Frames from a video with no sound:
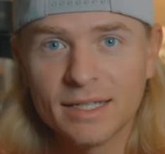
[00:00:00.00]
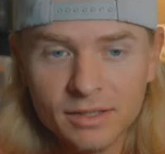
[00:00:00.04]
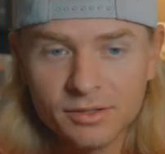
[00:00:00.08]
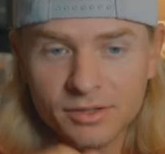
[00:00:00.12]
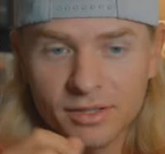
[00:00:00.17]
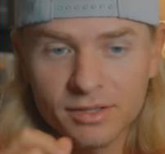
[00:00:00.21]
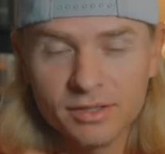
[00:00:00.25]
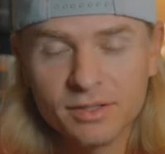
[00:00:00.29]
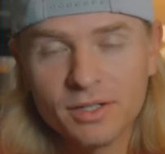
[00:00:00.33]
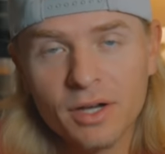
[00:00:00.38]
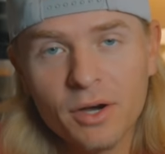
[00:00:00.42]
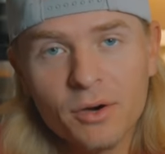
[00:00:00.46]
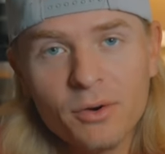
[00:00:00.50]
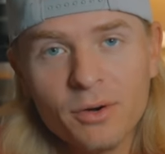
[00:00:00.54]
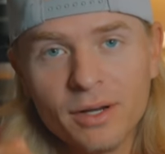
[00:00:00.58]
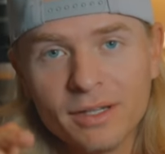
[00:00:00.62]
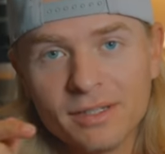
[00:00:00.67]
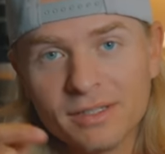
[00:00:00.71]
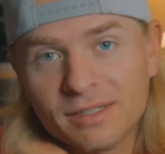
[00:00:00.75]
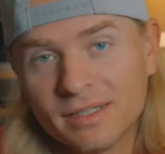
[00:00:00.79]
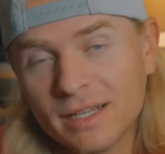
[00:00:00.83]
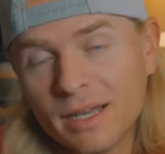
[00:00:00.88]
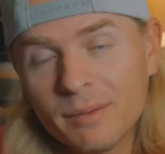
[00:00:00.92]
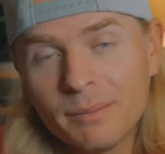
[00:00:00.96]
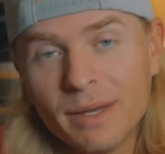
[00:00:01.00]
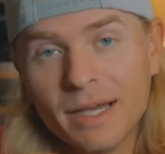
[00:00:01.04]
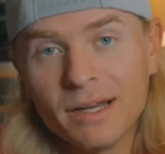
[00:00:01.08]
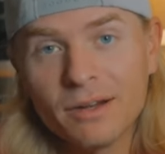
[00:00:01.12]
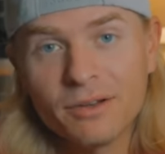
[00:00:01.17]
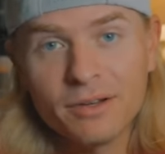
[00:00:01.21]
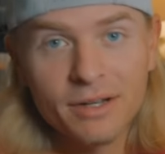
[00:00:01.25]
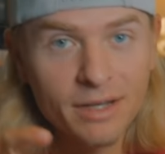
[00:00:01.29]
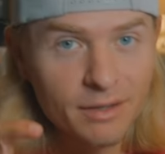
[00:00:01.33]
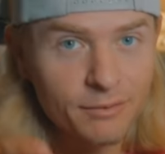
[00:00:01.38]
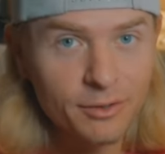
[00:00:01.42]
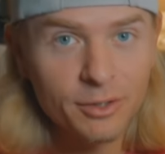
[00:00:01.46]
Just know a
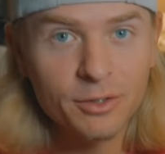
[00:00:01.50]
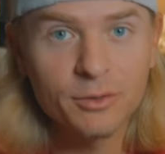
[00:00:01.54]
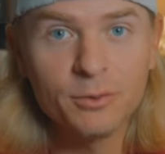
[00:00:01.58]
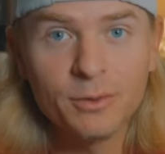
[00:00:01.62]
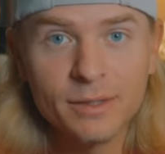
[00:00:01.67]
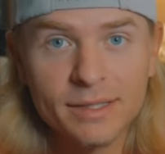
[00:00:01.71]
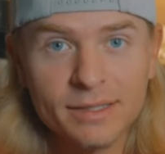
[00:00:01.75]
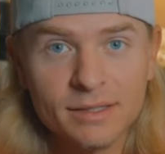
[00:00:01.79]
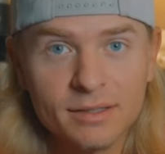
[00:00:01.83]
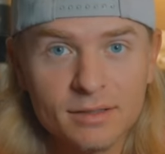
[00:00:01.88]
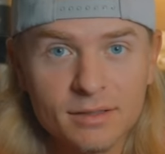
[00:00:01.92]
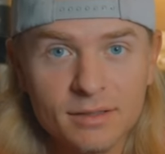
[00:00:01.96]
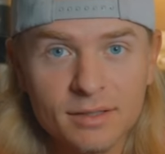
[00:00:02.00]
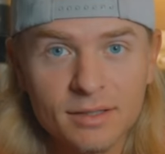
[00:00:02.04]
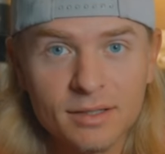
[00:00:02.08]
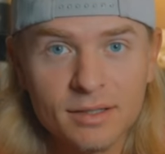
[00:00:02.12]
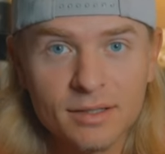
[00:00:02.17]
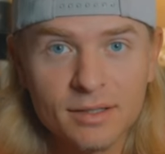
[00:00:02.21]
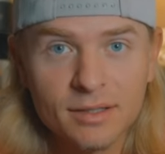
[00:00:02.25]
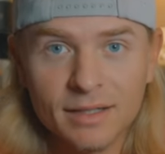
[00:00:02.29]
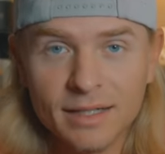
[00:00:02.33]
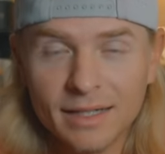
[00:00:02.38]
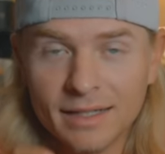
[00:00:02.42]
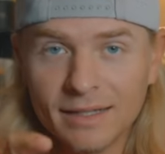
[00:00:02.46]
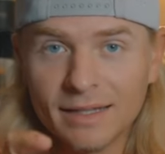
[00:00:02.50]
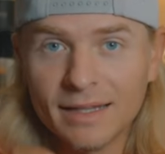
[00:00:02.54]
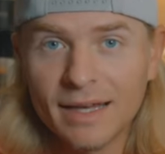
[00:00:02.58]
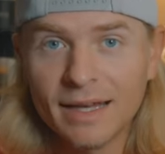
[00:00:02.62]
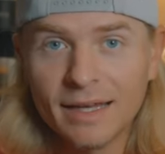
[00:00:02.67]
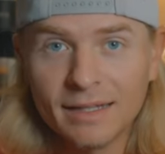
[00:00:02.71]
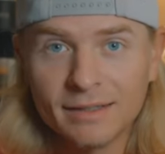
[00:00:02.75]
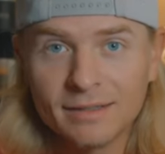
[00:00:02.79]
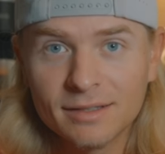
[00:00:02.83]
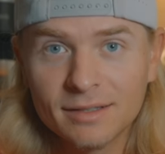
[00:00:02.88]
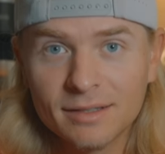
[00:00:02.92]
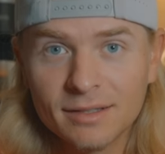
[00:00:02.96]
sandbagger never quits, and
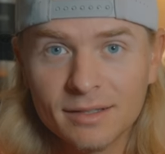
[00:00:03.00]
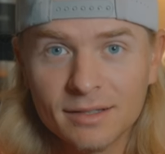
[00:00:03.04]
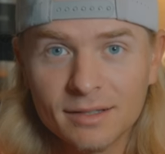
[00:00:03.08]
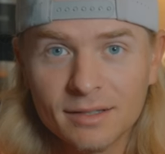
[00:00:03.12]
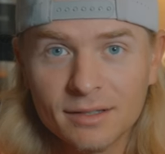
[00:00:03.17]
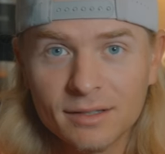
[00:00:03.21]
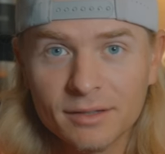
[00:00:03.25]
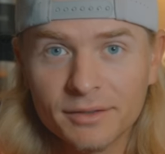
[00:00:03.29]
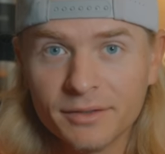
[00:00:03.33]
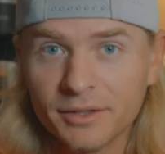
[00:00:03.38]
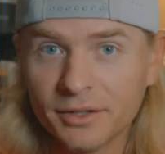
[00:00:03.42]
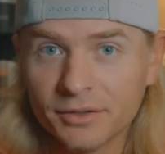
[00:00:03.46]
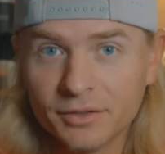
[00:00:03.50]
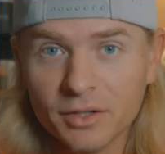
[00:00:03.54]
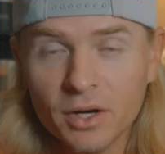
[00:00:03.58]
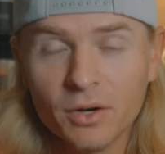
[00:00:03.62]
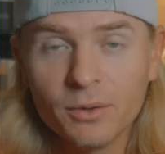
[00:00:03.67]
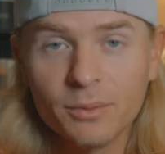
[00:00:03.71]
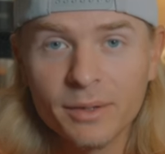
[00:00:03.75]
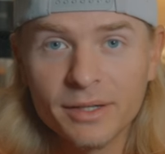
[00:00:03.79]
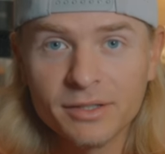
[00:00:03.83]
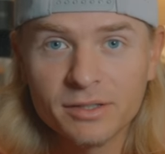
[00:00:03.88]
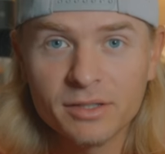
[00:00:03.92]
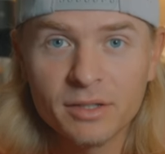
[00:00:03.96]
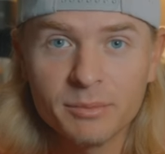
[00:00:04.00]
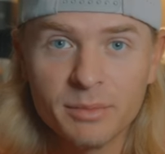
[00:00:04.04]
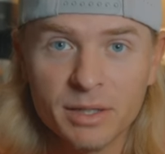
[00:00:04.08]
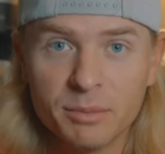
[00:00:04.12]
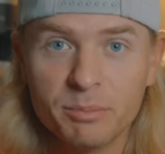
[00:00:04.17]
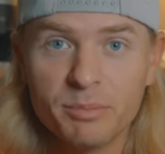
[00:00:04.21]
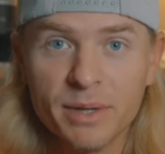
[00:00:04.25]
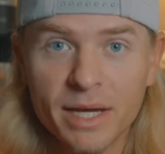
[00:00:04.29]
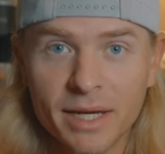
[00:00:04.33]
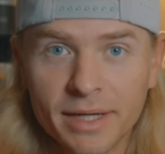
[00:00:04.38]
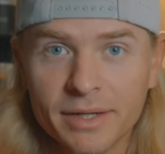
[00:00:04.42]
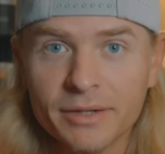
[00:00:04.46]
that there's always gonna be
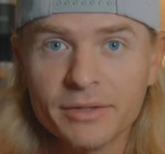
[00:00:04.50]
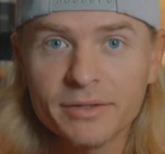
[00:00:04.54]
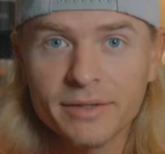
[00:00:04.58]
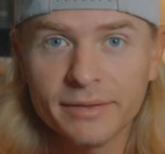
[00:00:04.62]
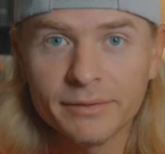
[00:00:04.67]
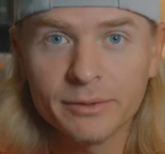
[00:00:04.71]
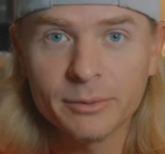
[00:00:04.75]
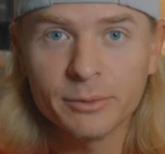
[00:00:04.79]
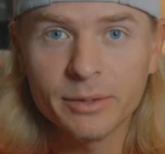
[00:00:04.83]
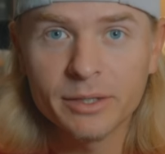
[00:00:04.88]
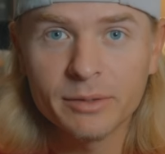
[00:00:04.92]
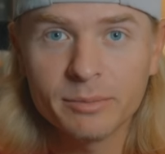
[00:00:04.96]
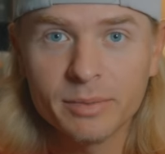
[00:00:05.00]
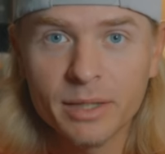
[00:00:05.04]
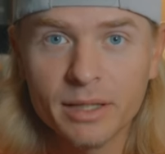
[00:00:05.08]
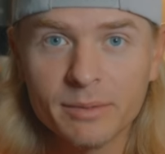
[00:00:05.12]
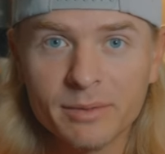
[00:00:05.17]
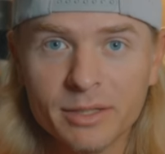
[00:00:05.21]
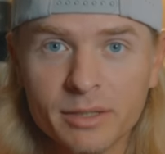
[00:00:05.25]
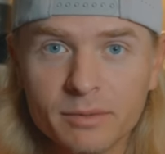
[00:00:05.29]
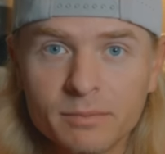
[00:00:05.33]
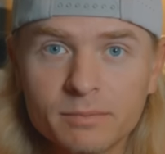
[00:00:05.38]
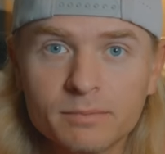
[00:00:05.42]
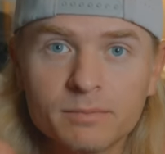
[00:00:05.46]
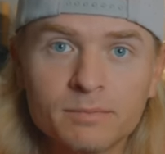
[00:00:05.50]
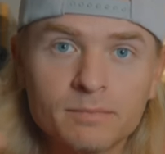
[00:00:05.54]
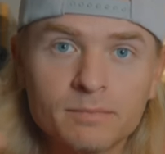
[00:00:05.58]
bangers every week, baby.